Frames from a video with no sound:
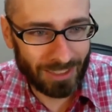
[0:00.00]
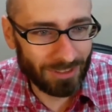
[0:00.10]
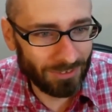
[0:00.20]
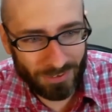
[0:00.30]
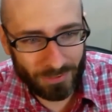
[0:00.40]

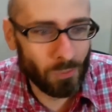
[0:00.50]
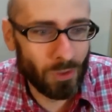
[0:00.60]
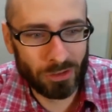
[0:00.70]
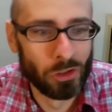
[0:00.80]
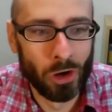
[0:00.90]
and this
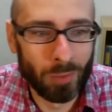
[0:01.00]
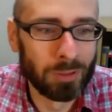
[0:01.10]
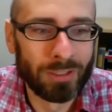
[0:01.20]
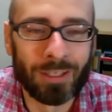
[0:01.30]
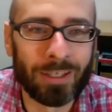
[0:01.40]
squat
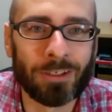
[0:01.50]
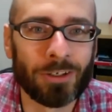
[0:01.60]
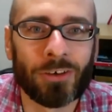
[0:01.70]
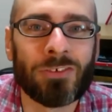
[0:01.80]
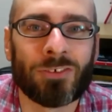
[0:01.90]

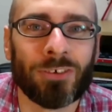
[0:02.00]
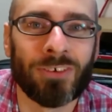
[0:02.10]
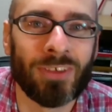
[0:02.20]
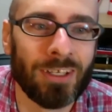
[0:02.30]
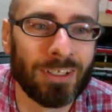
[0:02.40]
goblin-like
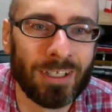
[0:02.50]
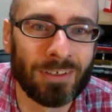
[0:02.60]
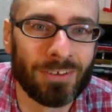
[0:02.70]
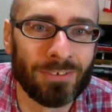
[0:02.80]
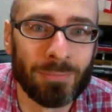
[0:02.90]
creature standing
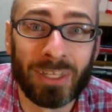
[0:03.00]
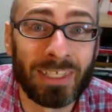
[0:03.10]
next to him.